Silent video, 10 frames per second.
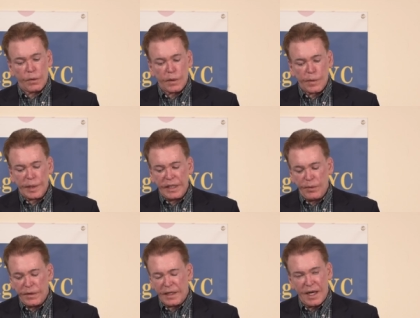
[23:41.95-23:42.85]
We're working
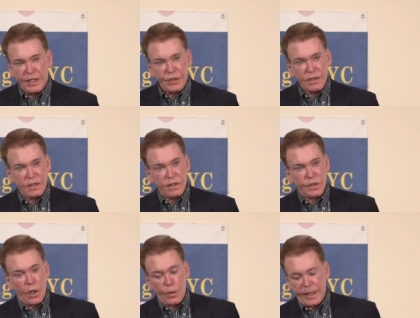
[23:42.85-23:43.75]
with consciousness
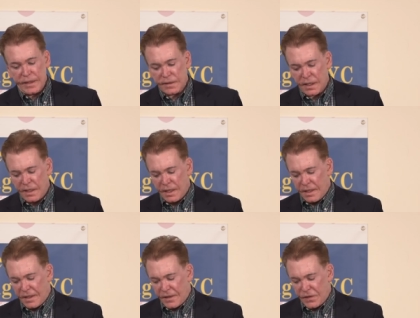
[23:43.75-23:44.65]
always.
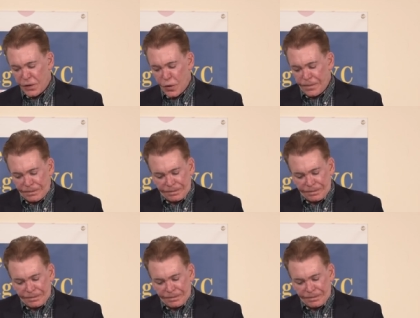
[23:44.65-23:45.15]
So